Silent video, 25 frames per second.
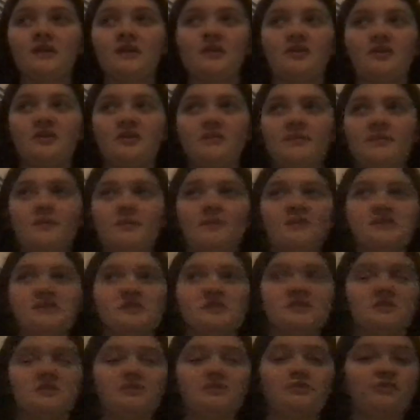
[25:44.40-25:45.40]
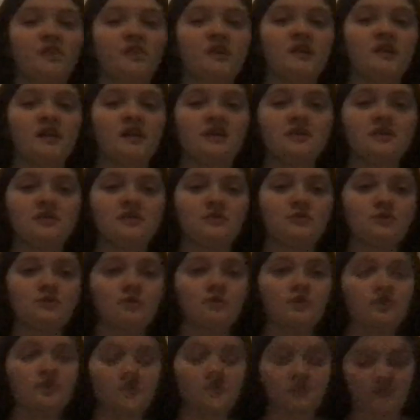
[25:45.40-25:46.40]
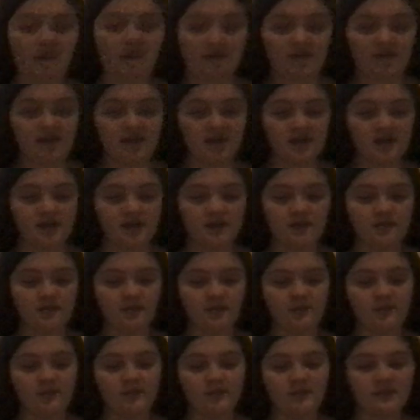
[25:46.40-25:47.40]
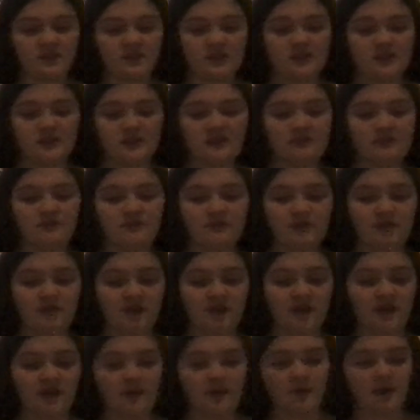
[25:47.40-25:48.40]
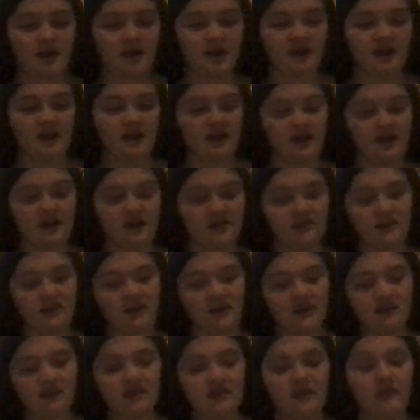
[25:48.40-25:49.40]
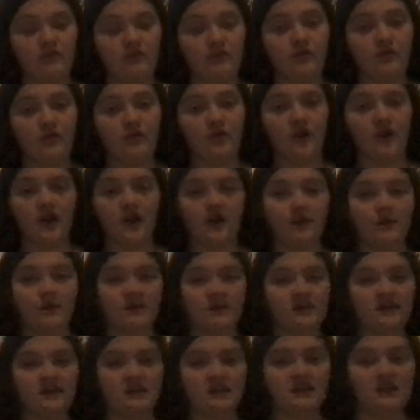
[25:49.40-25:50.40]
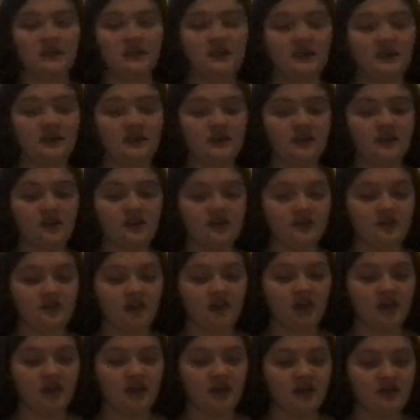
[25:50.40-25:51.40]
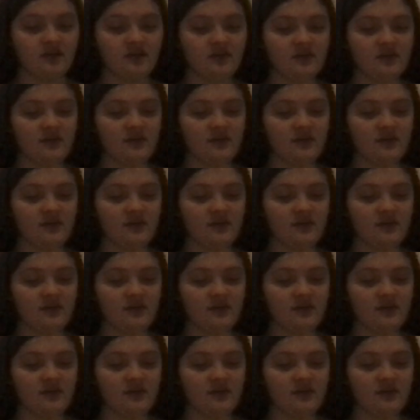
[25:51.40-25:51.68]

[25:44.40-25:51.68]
or maybe it's just a friend at school, whoever. Just create a plan and thank them for what they did in your life.